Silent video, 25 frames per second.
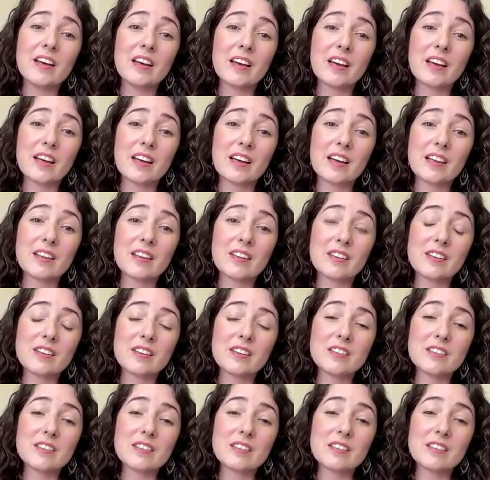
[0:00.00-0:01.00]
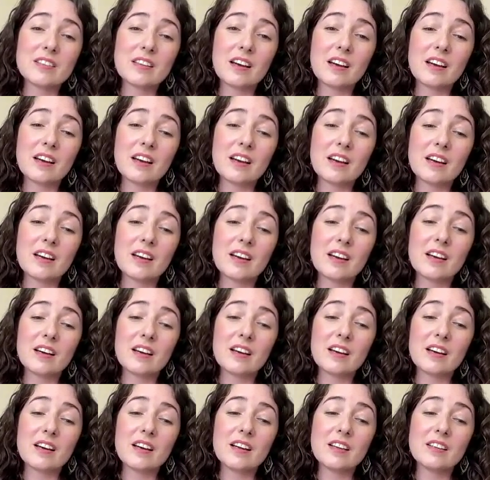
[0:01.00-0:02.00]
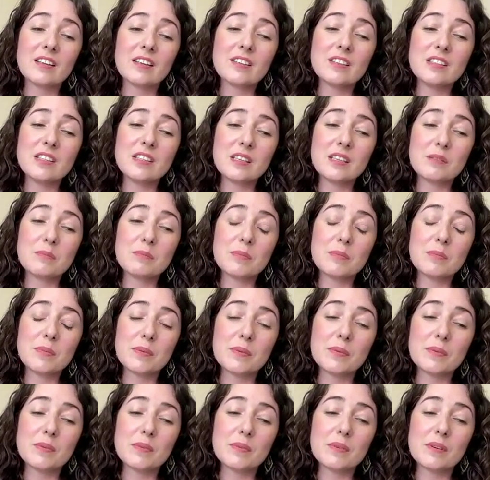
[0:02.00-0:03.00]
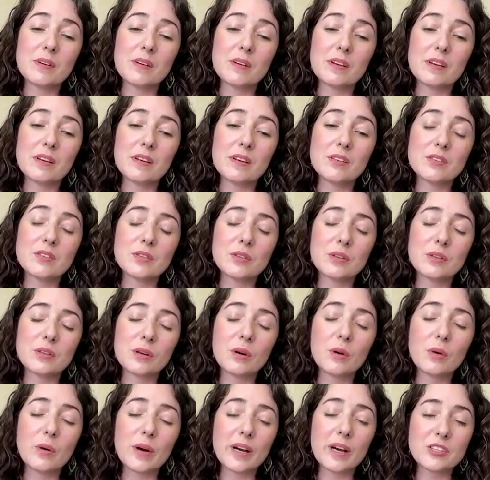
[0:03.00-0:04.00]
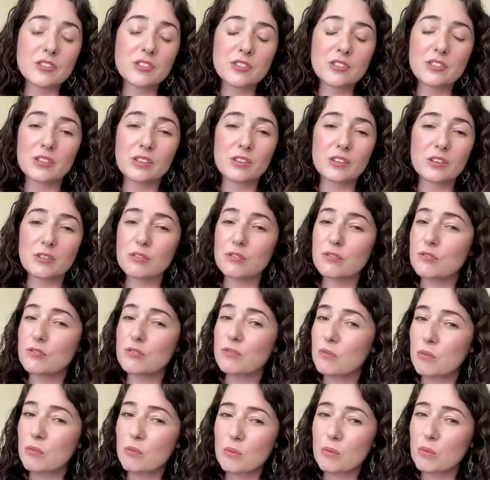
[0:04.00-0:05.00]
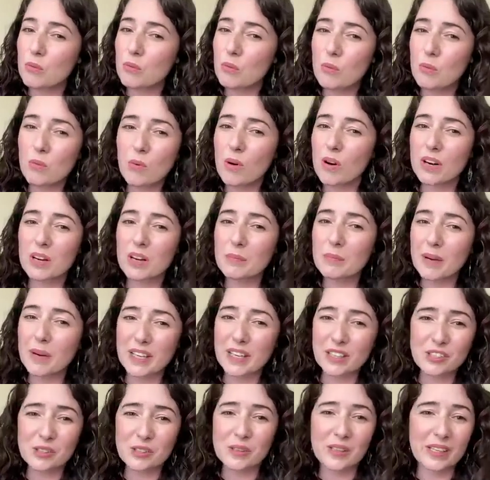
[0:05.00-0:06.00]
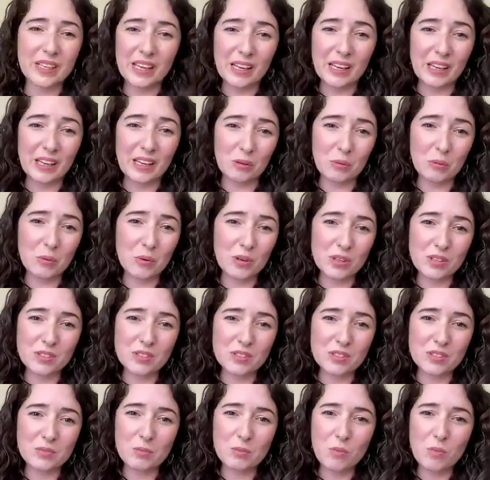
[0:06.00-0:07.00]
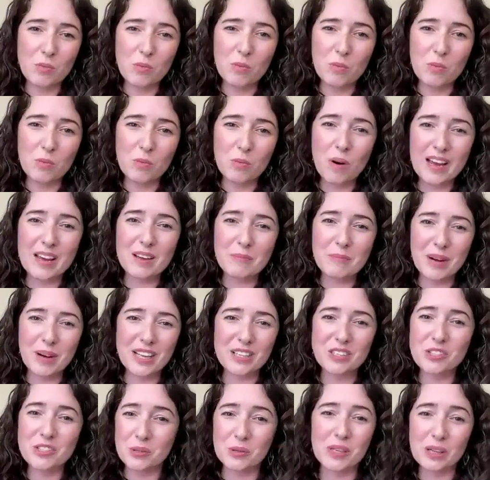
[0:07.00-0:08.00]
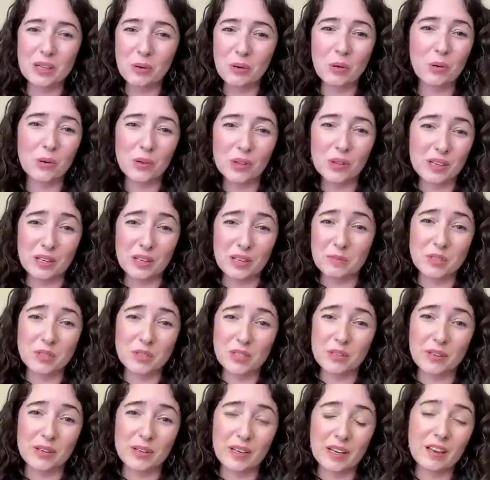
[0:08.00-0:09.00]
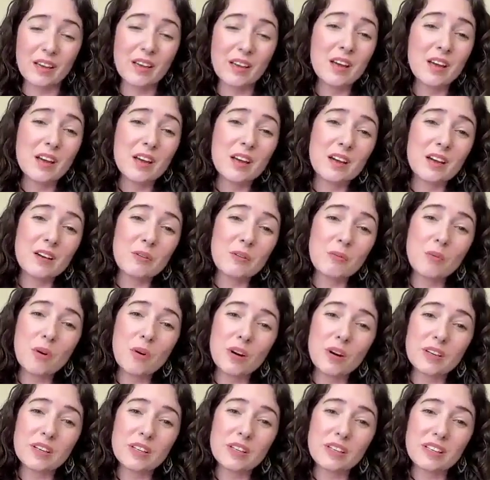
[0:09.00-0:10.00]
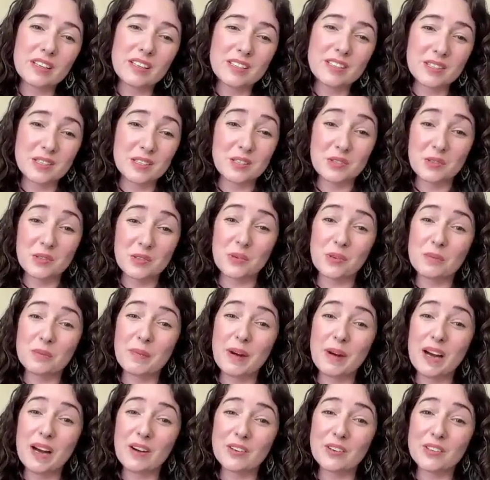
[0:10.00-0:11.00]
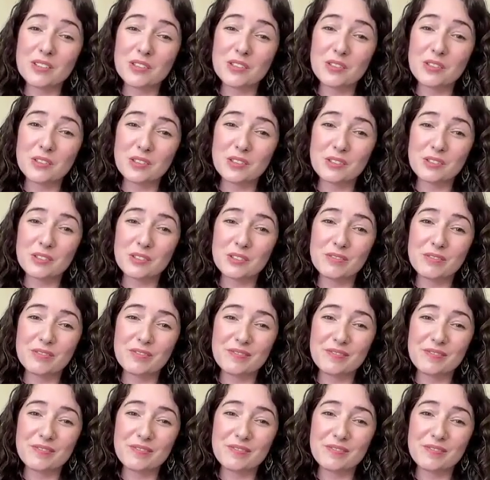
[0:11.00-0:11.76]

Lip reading: and a deep sort of question of what am I doing here? Why am I doing all that I'm doing? What is this all about? Sort of